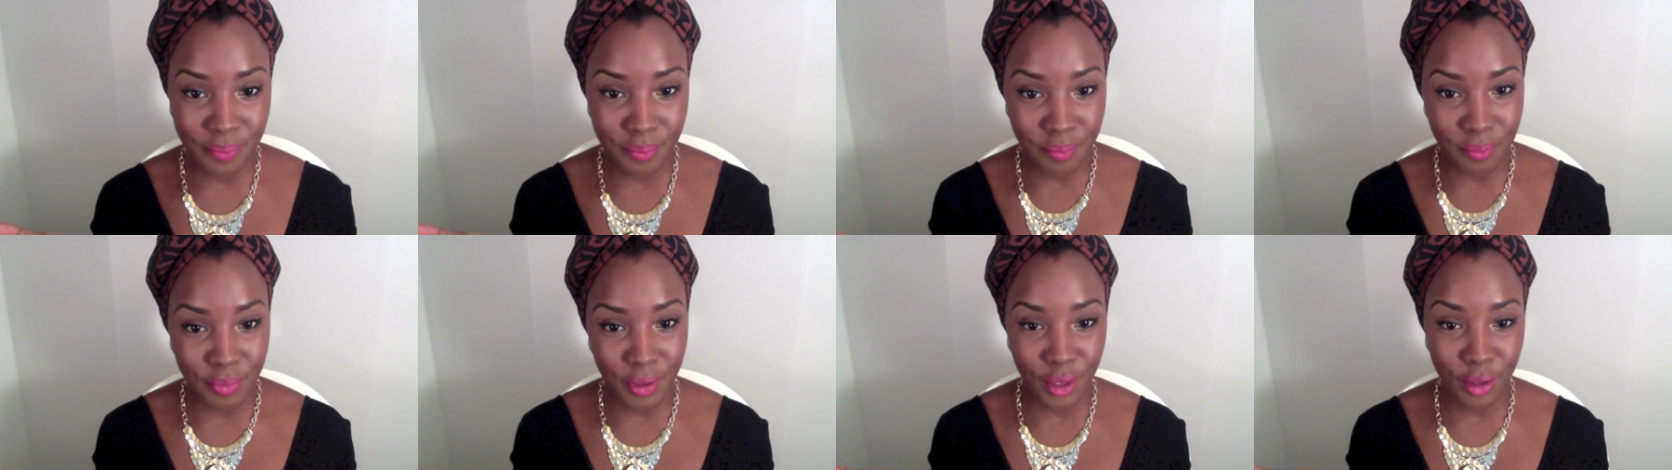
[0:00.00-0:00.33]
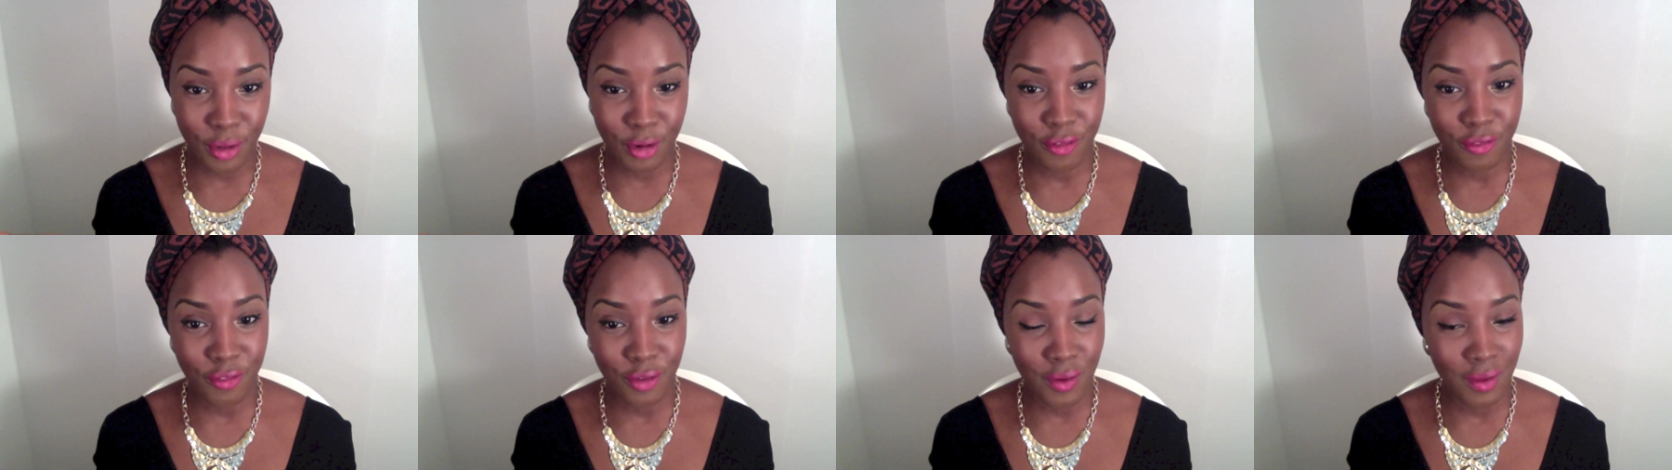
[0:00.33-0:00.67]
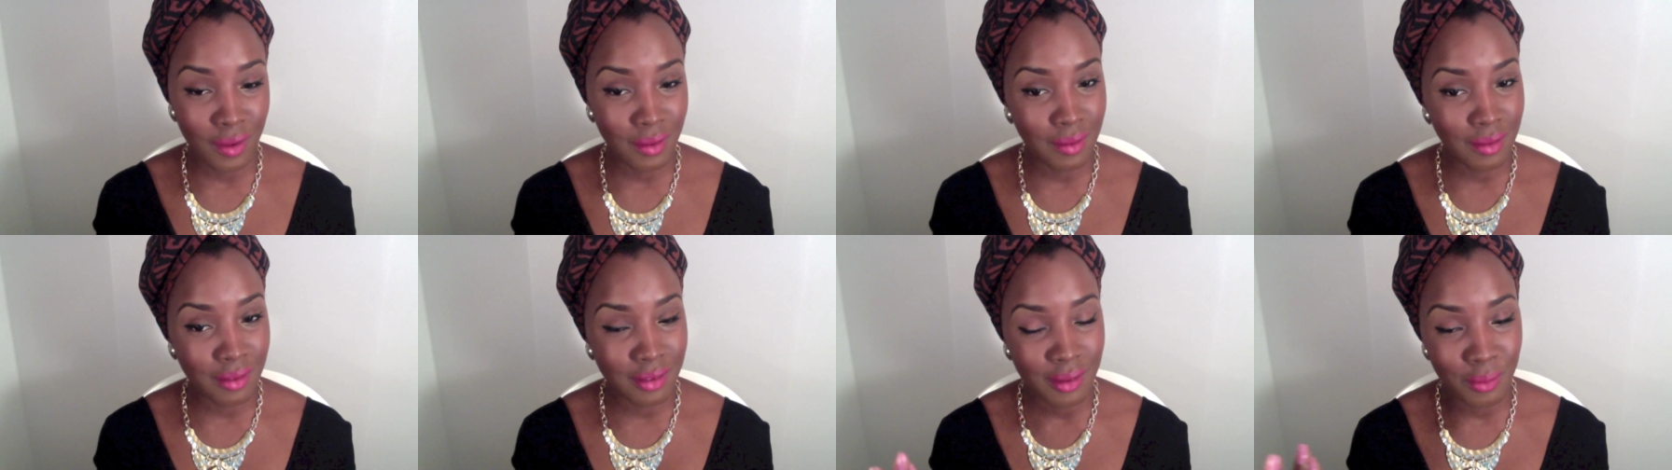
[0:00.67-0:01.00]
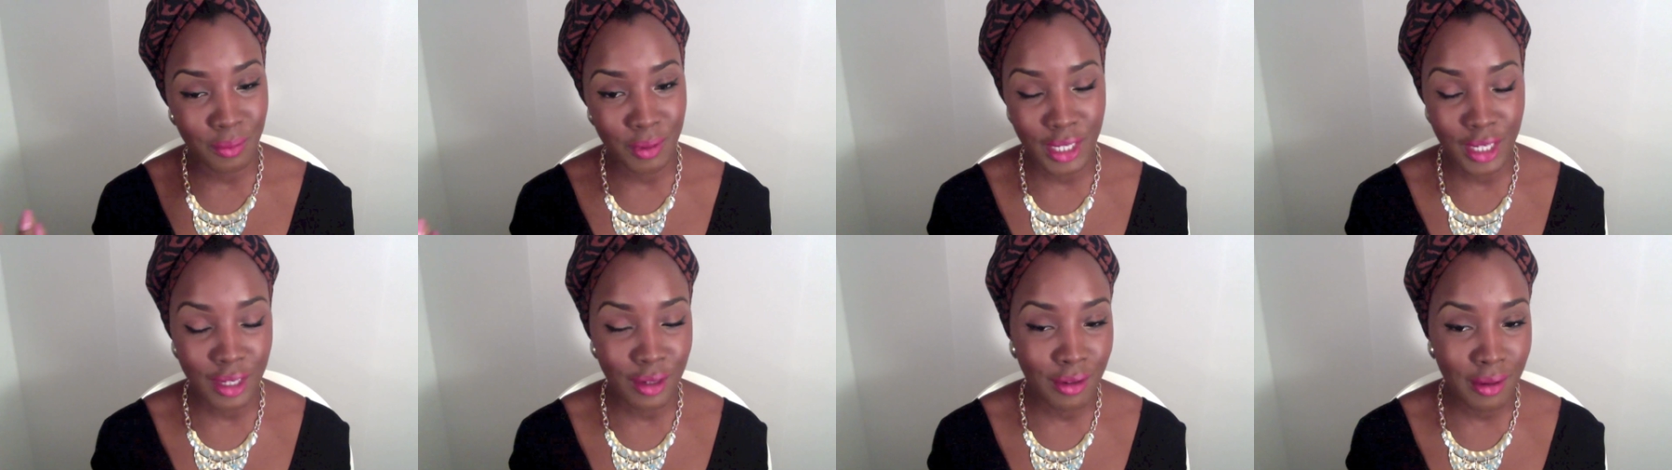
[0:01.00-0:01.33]
Beautiful.
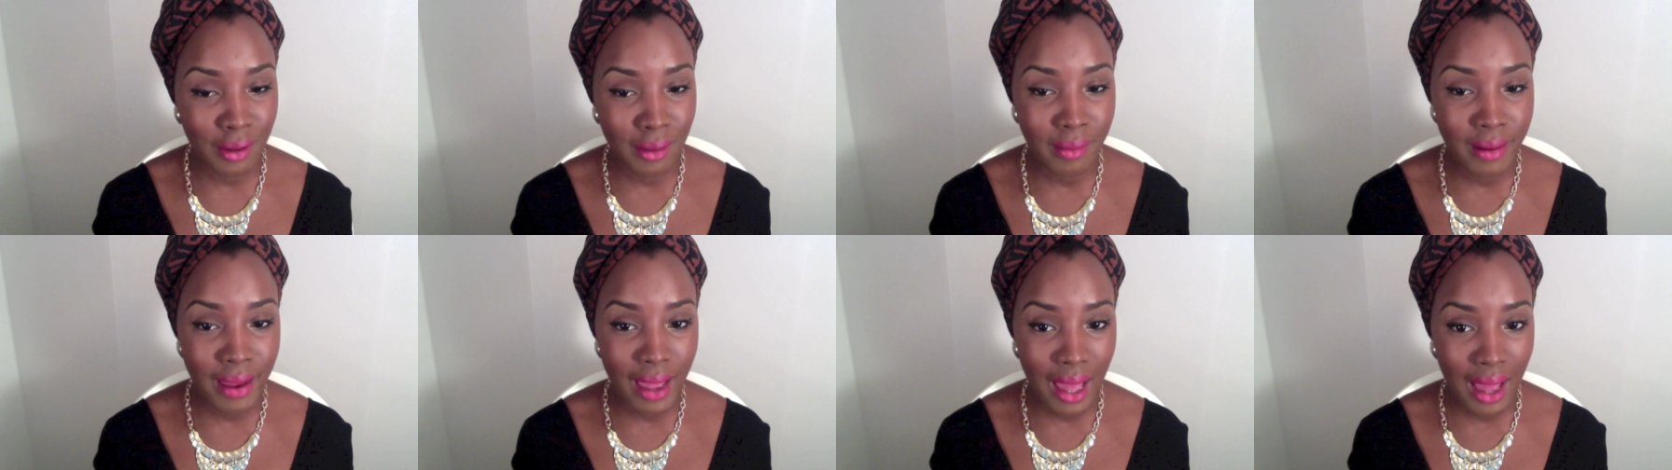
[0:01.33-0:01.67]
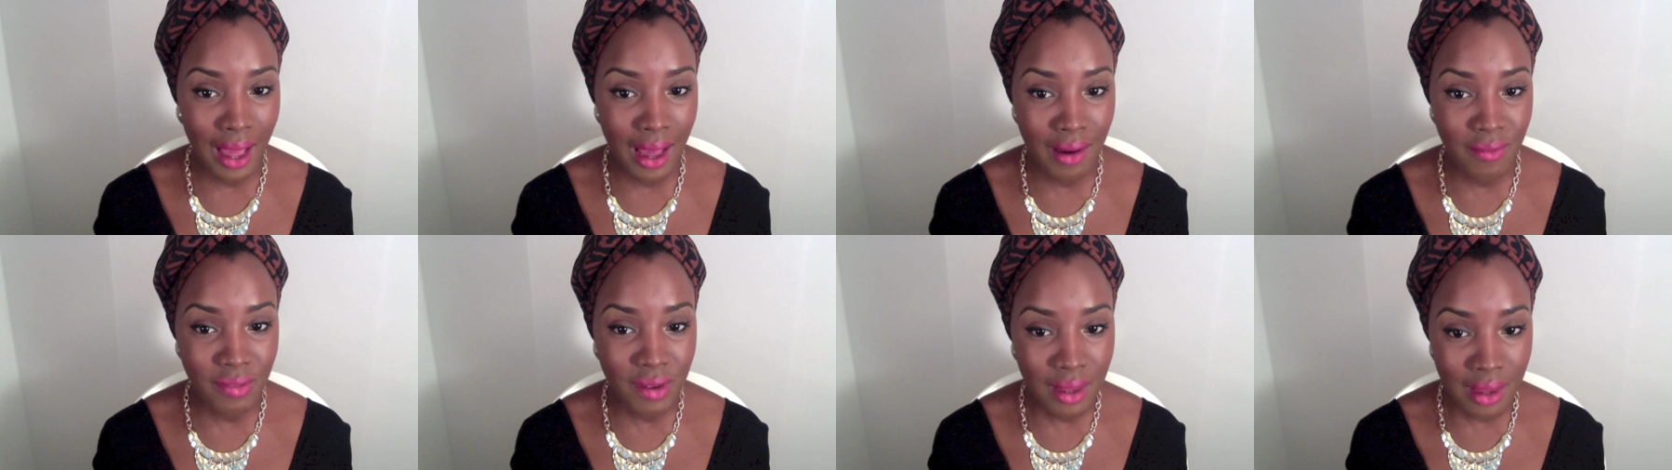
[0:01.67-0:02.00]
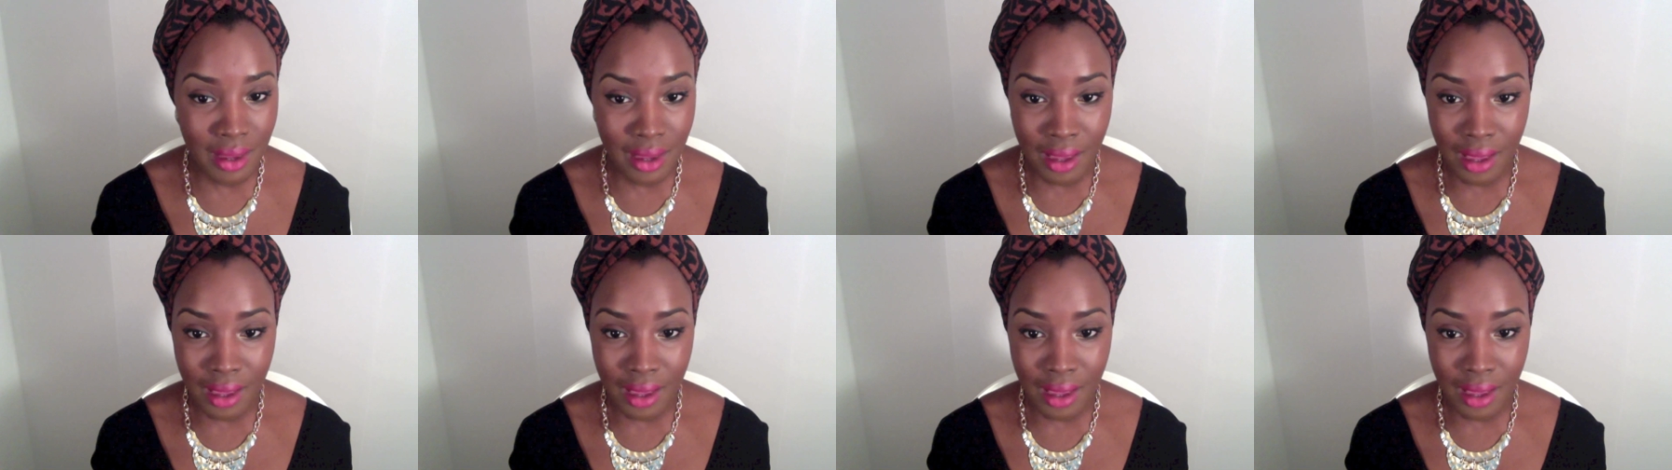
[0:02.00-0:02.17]
So when you don't have